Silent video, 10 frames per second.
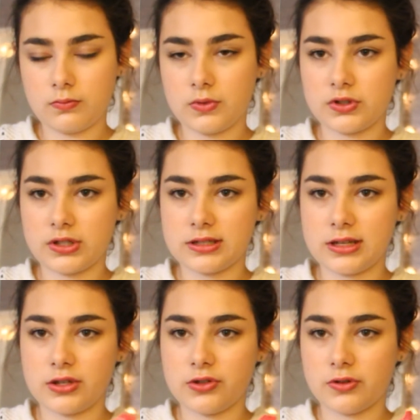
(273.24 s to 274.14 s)
which has
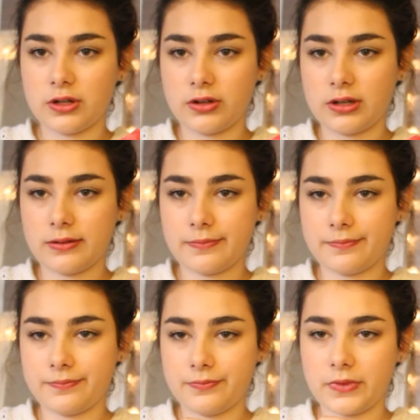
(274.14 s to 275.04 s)
history on it,
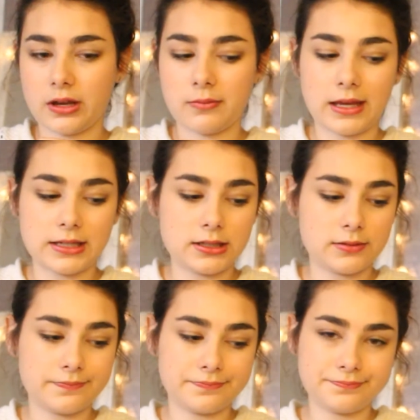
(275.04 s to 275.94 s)
that I made,
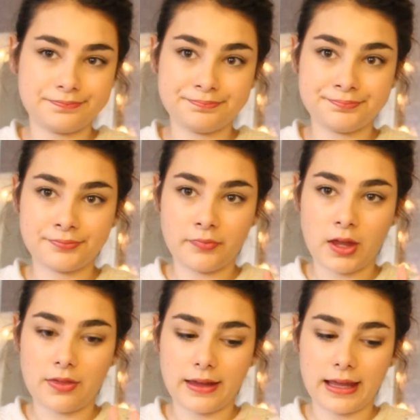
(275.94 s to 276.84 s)

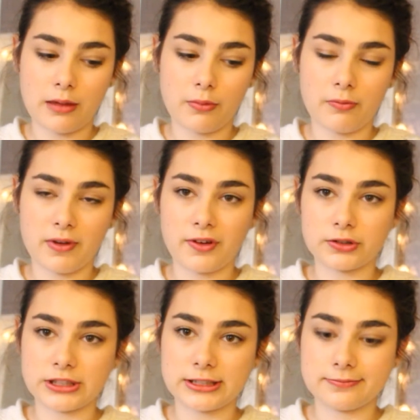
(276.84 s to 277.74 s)
that came off my
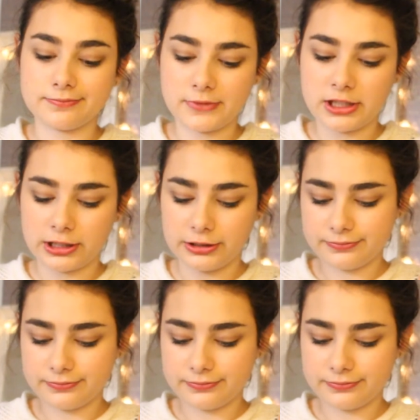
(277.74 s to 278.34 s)
folder, so.